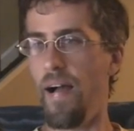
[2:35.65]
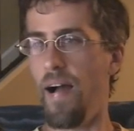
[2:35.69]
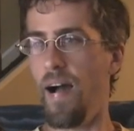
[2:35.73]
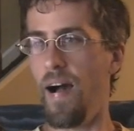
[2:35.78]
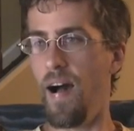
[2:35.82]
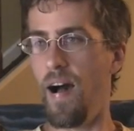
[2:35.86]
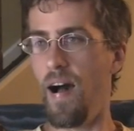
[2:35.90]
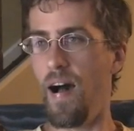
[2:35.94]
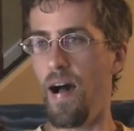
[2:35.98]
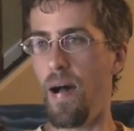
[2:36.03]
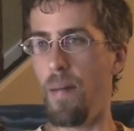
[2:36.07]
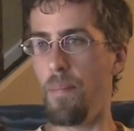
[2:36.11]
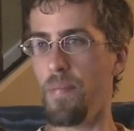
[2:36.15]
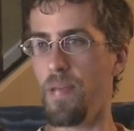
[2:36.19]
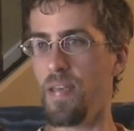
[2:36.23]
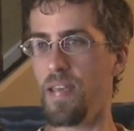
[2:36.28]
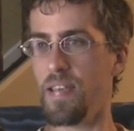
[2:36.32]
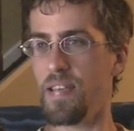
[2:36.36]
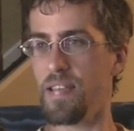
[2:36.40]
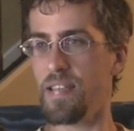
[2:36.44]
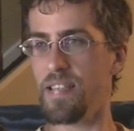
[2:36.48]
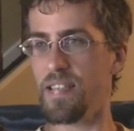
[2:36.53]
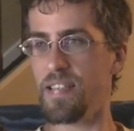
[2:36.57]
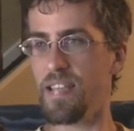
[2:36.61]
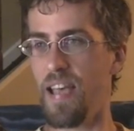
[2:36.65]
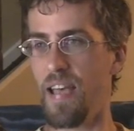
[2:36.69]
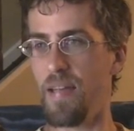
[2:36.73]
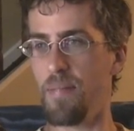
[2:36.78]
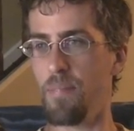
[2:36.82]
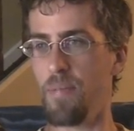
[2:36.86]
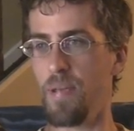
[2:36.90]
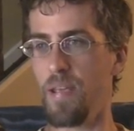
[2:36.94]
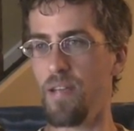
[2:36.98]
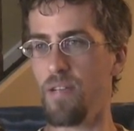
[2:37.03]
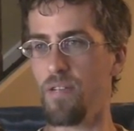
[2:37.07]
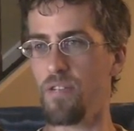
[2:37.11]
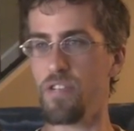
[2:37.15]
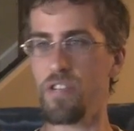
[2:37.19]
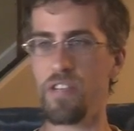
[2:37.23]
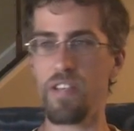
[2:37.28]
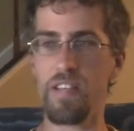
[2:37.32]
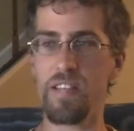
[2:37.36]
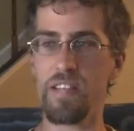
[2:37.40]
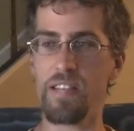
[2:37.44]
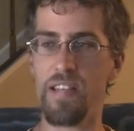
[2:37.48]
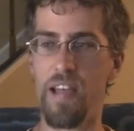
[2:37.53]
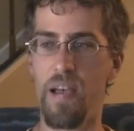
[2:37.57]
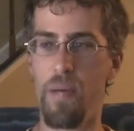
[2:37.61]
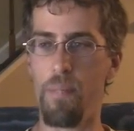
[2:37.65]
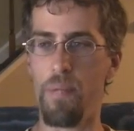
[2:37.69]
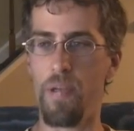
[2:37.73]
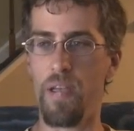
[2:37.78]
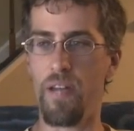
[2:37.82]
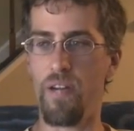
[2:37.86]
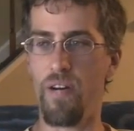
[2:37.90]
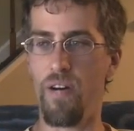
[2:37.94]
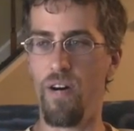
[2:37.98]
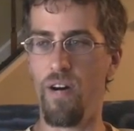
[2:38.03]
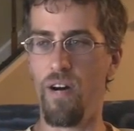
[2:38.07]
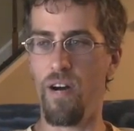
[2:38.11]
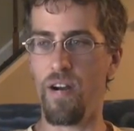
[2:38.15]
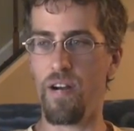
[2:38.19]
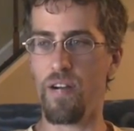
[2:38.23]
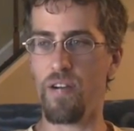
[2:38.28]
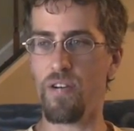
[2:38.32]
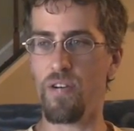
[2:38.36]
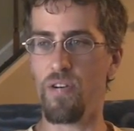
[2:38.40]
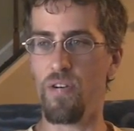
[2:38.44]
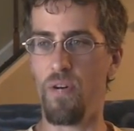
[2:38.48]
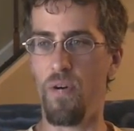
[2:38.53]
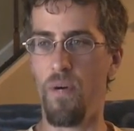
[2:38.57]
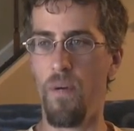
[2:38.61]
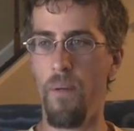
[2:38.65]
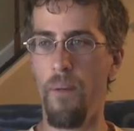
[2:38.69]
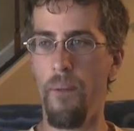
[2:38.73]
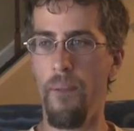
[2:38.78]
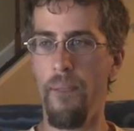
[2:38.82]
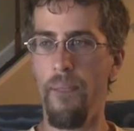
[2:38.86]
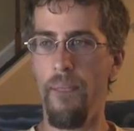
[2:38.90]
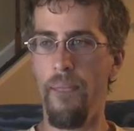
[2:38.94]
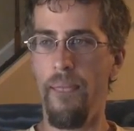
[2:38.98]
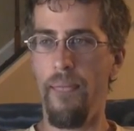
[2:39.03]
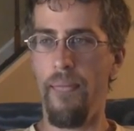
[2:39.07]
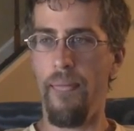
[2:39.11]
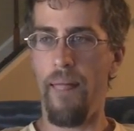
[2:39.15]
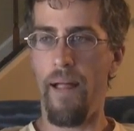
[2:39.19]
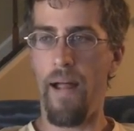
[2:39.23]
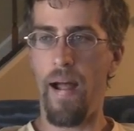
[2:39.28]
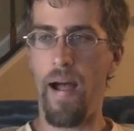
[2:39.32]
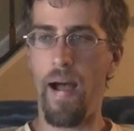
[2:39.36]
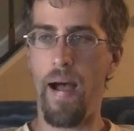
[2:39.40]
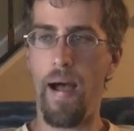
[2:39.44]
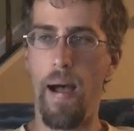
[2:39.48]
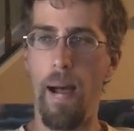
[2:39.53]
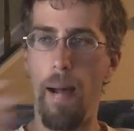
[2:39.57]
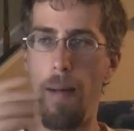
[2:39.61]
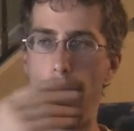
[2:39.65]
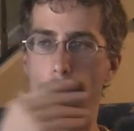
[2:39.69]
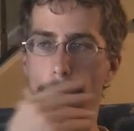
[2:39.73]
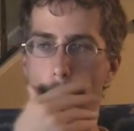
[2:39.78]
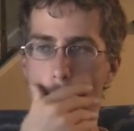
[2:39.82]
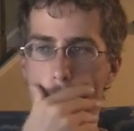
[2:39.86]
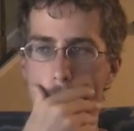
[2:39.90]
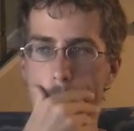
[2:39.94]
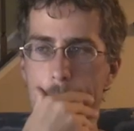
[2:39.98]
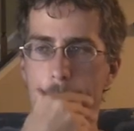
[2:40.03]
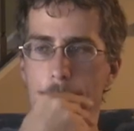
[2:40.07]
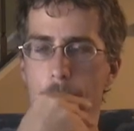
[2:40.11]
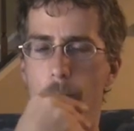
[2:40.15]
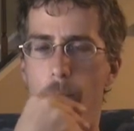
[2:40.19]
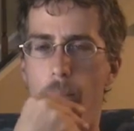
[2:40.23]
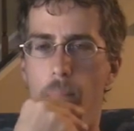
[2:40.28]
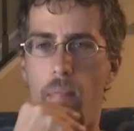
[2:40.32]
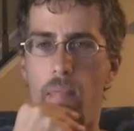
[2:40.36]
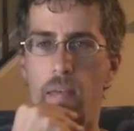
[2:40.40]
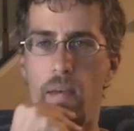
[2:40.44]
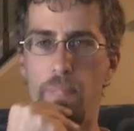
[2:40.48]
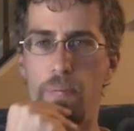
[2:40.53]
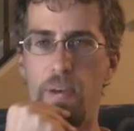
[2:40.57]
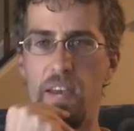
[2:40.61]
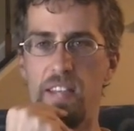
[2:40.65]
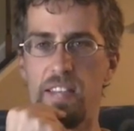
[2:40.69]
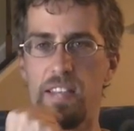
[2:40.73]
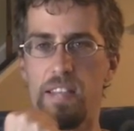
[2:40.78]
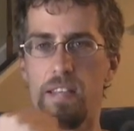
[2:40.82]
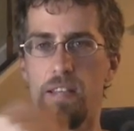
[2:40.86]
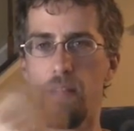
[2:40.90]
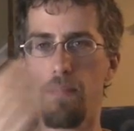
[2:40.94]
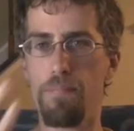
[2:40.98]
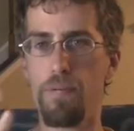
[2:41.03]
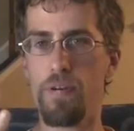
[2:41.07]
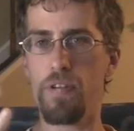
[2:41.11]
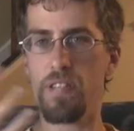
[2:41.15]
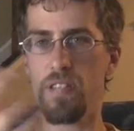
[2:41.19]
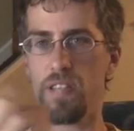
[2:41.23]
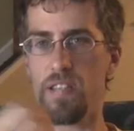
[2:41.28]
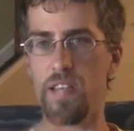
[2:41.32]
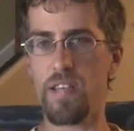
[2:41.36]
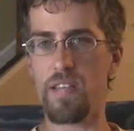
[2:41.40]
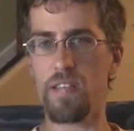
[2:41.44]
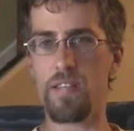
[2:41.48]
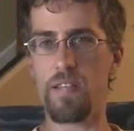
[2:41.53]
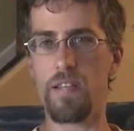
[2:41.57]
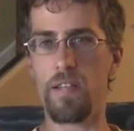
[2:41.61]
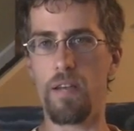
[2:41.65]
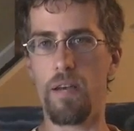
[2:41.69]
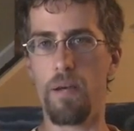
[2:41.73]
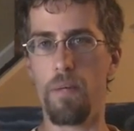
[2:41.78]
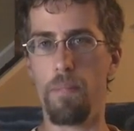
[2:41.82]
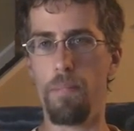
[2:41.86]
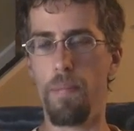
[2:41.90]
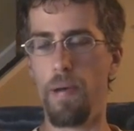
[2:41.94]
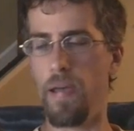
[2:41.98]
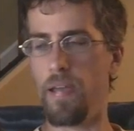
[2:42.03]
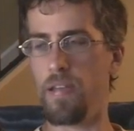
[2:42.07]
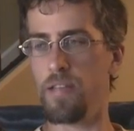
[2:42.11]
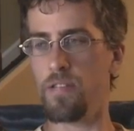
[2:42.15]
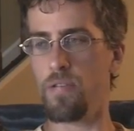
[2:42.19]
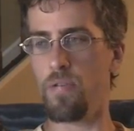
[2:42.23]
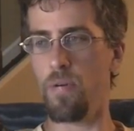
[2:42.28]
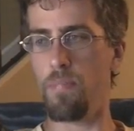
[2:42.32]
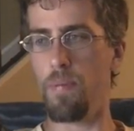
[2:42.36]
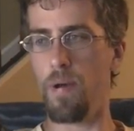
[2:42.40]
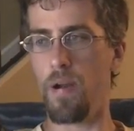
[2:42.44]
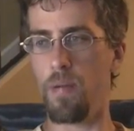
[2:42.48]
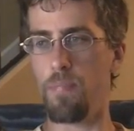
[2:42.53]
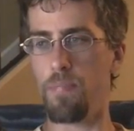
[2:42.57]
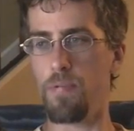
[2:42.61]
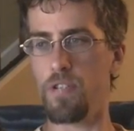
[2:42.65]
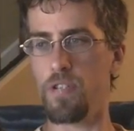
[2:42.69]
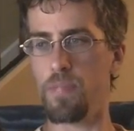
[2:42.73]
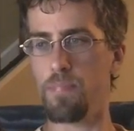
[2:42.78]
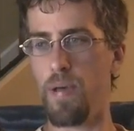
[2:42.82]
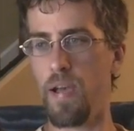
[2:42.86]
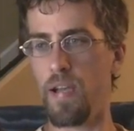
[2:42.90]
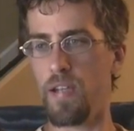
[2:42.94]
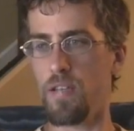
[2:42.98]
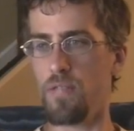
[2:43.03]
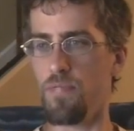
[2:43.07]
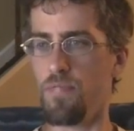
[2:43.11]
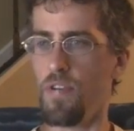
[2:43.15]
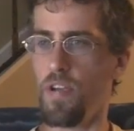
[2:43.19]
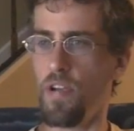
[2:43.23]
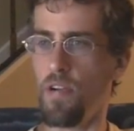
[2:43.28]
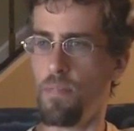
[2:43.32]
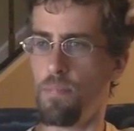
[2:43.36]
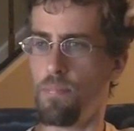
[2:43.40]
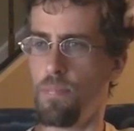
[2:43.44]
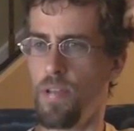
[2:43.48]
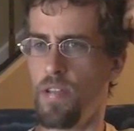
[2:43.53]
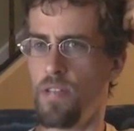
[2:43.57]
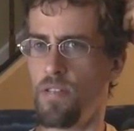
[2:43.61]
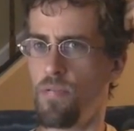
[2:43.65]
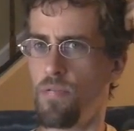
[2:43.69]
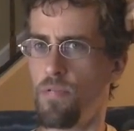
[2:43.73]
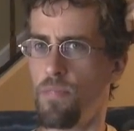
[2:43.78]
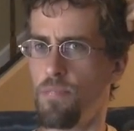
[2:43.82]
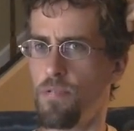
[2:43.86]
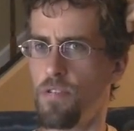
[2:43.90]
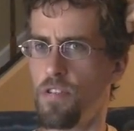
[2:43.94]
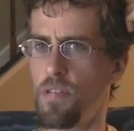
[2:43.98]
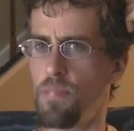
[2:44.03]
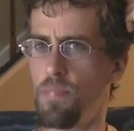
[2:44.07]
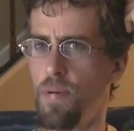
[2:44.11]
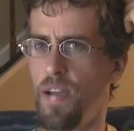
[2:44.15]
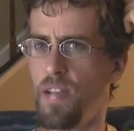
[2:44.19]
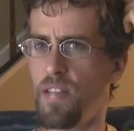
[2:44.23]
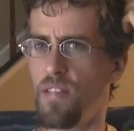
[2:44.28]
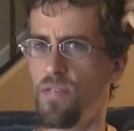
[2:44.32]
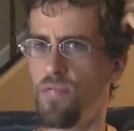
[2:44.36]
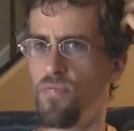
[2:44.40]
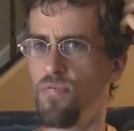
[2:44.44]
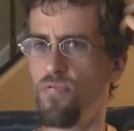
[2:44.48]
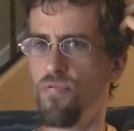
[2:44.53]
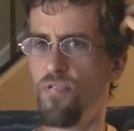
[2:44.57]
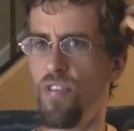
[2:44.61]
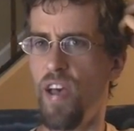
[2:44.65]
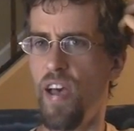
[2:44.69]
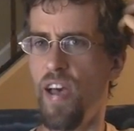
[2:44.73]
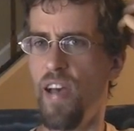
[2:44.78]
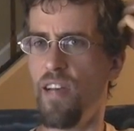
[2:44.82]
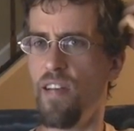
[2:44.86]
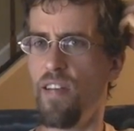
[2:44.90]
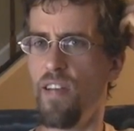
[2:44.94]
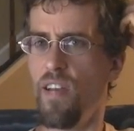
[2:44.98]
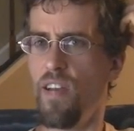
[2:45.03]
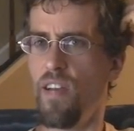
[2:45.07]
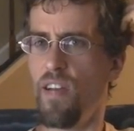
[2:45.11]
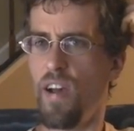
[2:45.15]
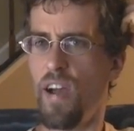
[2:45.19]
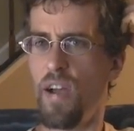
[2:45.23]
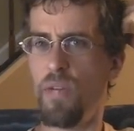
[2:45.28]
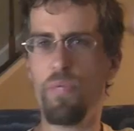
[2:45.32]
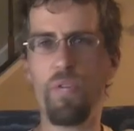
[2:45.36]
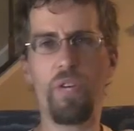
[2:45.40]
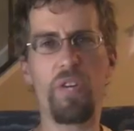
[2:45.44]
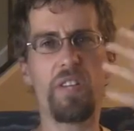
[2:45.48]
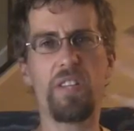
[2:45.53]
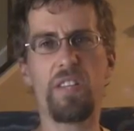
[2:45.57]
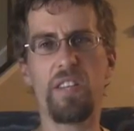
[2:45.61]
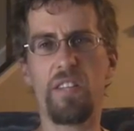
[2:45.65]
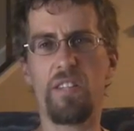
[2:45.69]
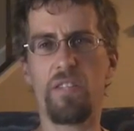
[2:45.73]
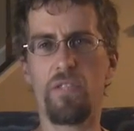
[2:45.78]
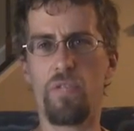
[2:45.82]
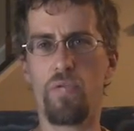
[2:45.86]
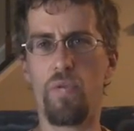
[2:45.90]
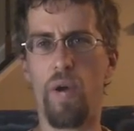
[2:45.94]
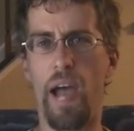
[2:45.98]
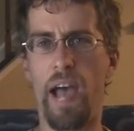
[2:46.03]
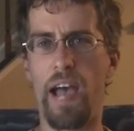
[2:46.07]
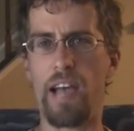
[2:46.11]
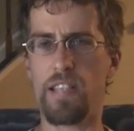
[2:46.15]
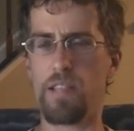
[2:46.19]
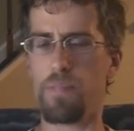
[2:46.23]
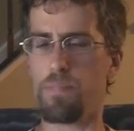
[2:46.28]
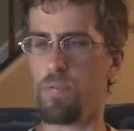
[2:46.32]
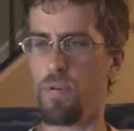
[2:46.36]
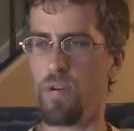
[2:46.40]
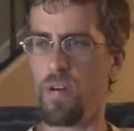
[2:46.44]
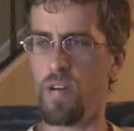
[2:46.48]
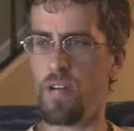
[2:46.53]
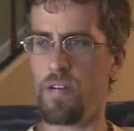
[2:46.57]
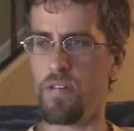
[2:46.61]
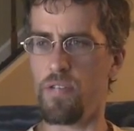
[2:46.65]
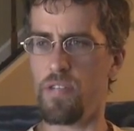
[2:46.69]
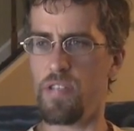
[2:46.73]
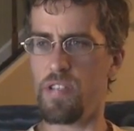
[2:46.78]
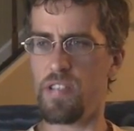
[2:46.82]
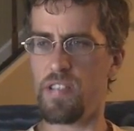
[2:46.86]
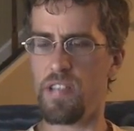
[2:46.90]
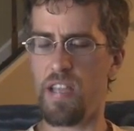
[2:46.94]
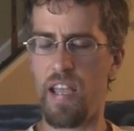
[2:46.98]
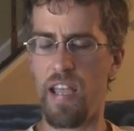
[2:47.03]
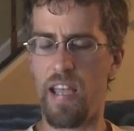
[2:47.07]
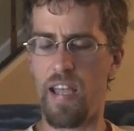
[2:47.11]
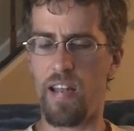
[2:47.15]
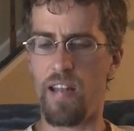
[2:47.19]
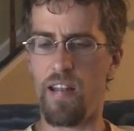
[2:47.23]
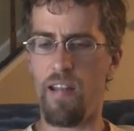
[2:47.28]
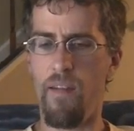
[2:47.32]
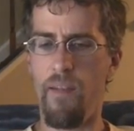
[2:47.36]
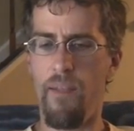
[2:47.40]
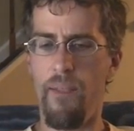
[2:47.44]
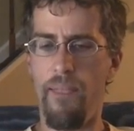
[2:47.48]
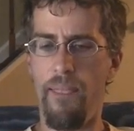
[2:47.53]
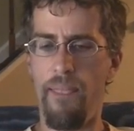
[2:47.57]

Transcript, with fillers: Um, he sent me, or she sent me, an article uh, that basically puts things in a, into a better perspective here, into a perspective that I really didn't grasp or understand.